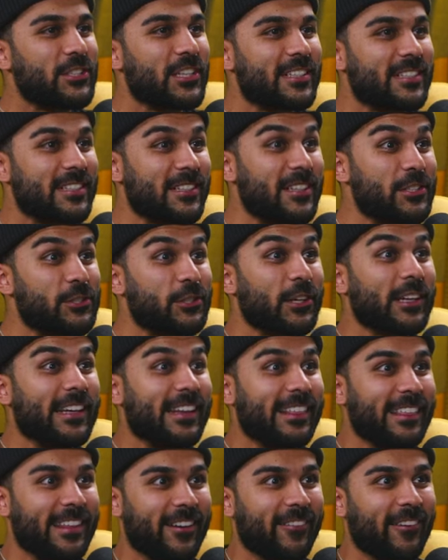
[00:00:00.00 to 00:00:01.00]
is the tricky
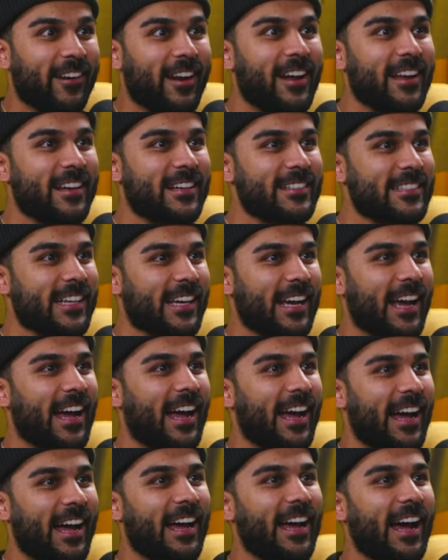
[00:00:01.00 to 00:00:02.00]
thing, right? Because like
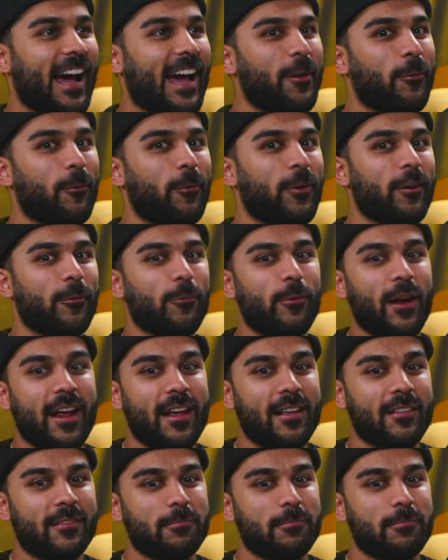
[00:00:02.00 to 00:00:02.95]
school you. I, I don't want to raise